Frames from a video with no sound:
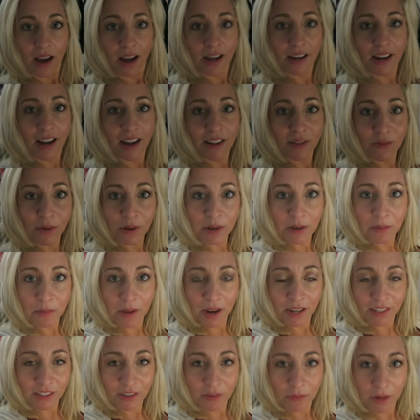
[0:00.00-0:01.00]
Hi guys, welcome
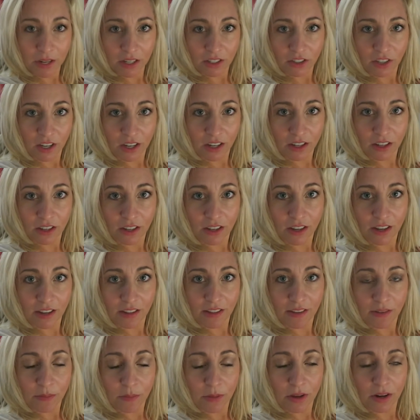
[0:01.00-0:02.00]
back to my channel.
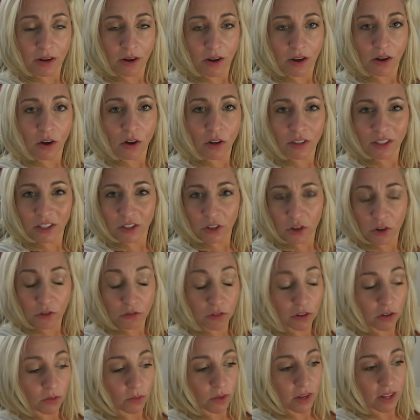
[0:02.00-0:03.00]
It's been a, a, little
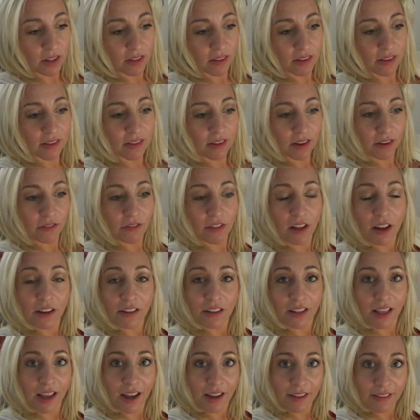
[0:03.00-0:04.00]
over a week since I
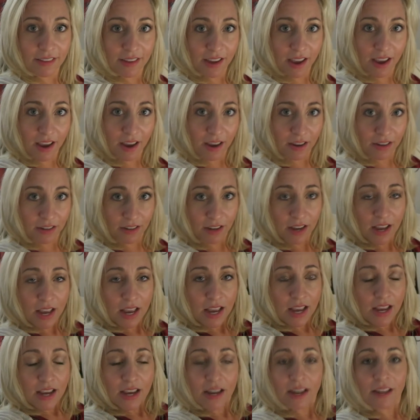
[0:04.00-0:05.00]
vlogged last and
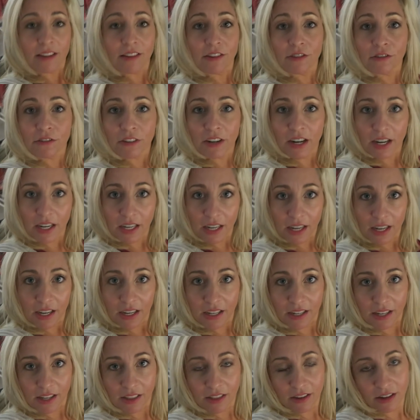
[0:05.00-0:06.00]
it's
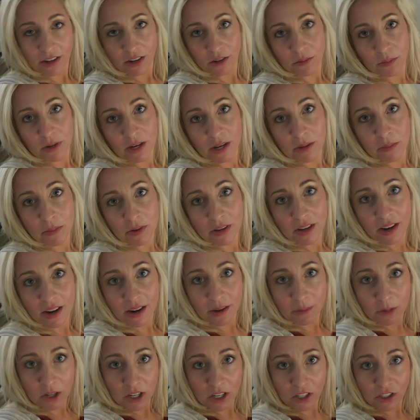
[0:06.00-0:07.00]
Friday and I thought I'd pick up the
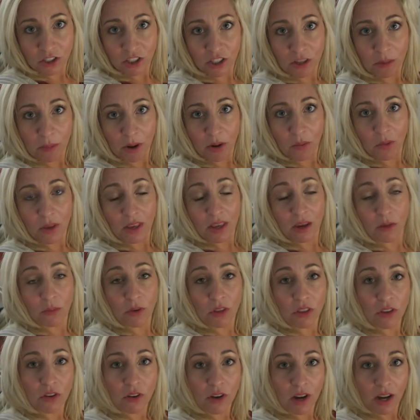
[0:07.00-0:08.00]
camera and share my weekend
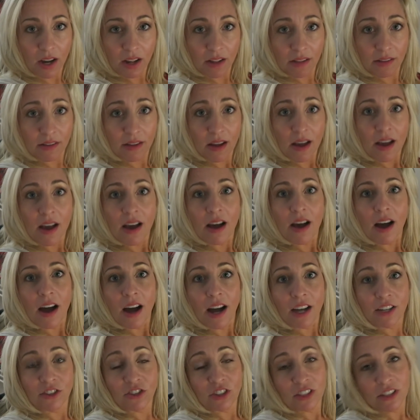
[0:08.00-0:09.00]
with you guys.
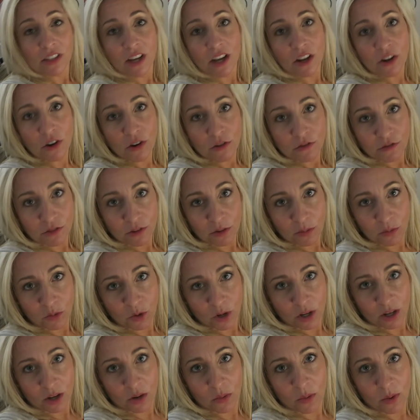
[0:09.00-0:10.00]
I just got home from
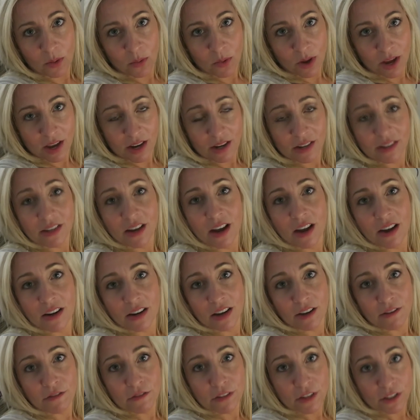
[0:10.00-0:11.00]
work. We went
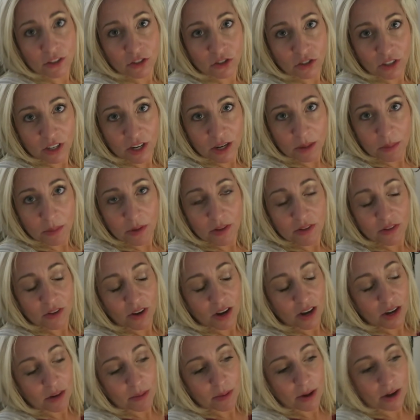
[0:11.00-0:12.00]
on a field trip,
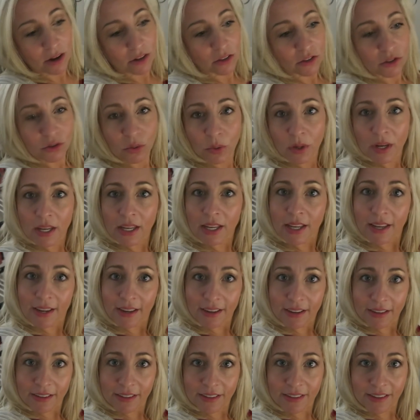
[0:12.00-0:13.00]
so I had about 20
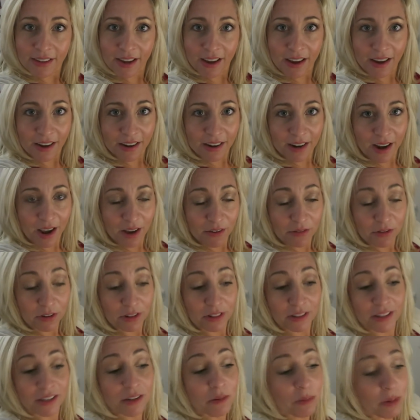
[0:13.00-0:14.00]
kids and I
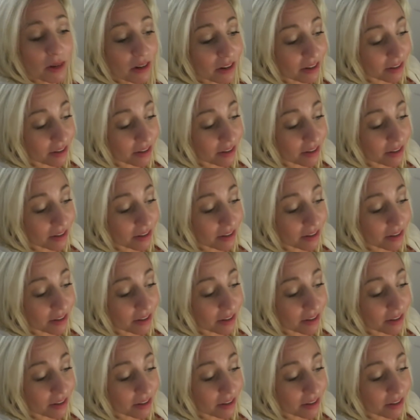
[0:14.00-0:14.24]
feel a little bit